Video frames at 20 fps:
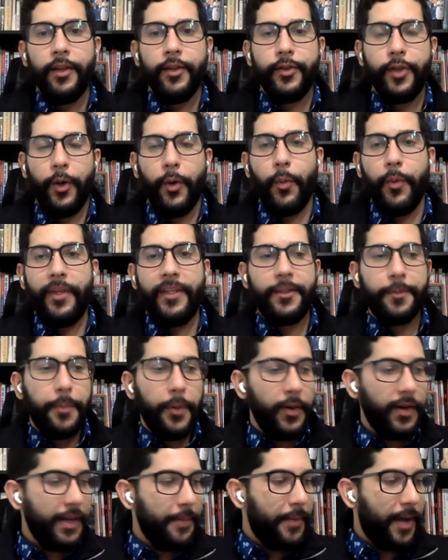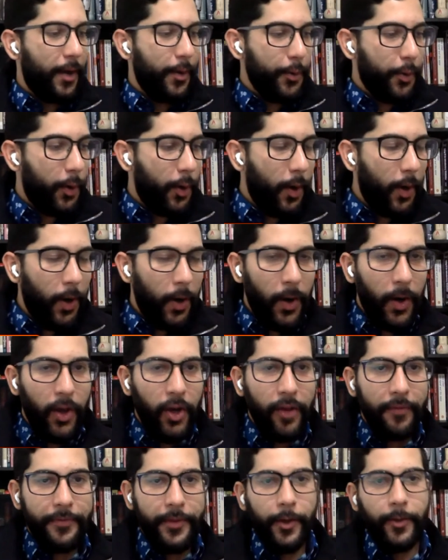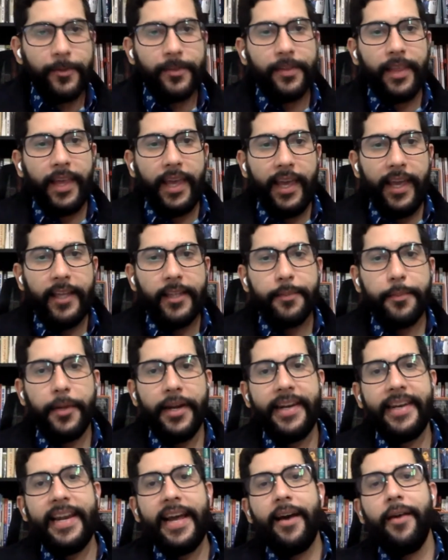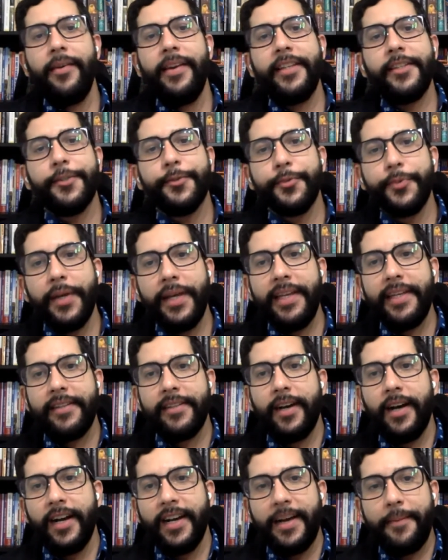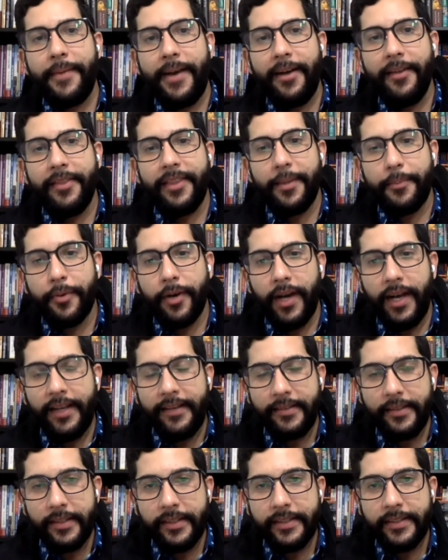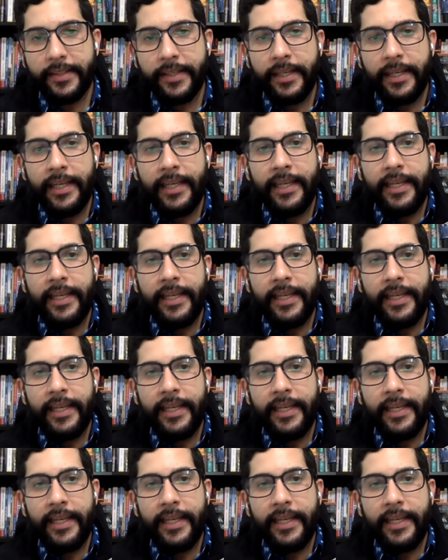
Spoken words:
So we spoke about all of those things, but now let's really talk about the process.